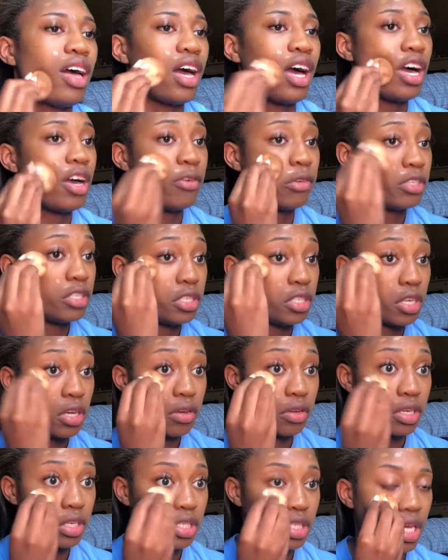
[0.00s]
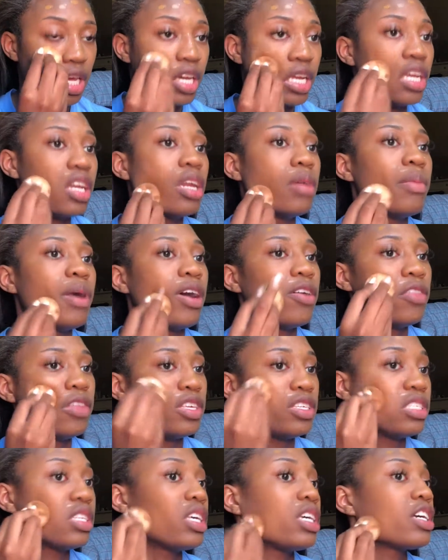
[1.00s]
I was so excited about
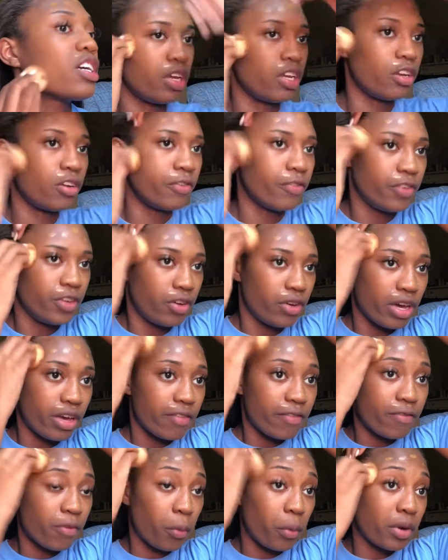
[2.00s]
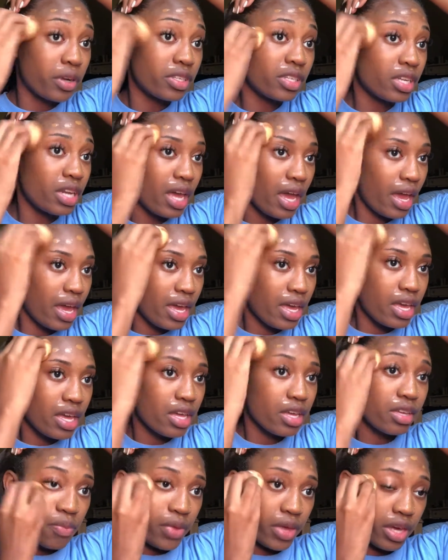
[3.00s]
this like interview at 4 today
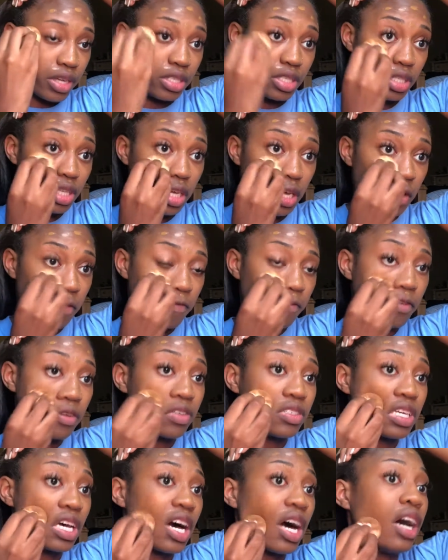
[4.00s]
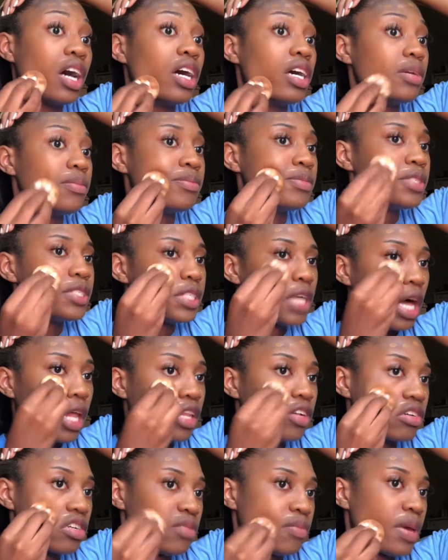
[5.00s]
because it's like a full-time
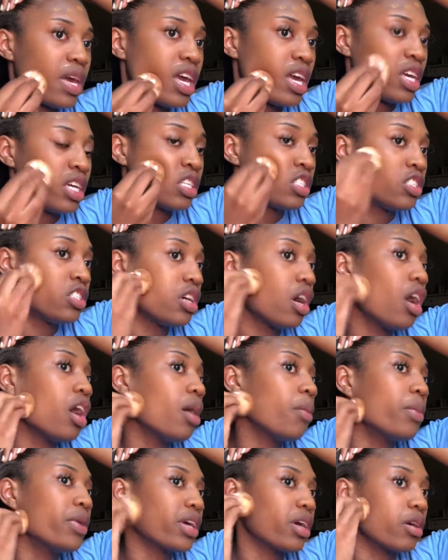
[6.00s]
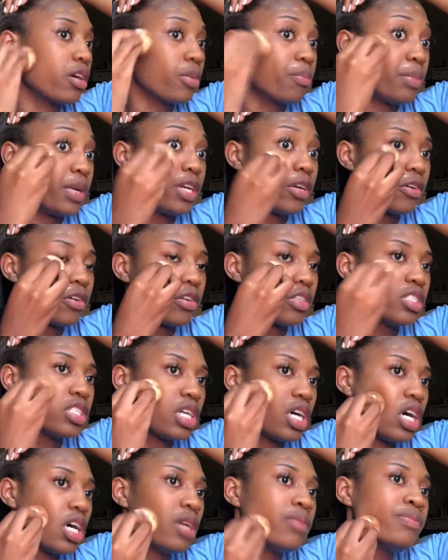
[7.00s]
salary paying job, like a big girl
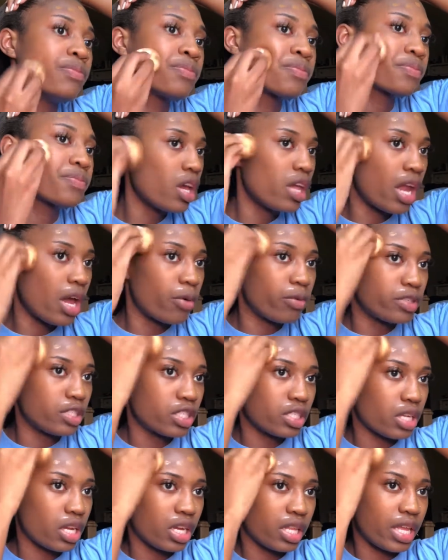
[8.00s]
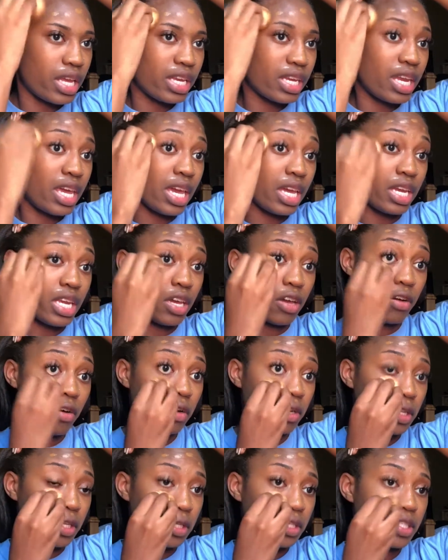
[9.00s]
job, and I was just gonna like nanny
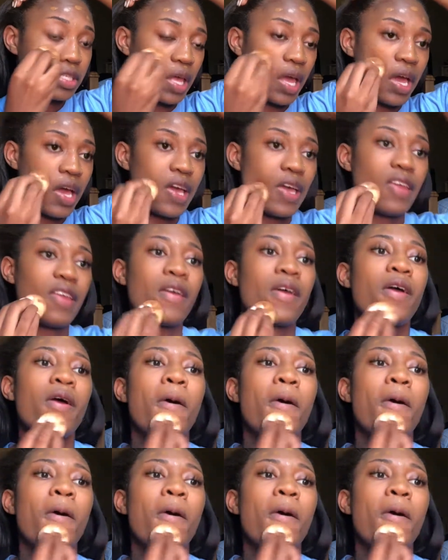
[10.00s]
on the side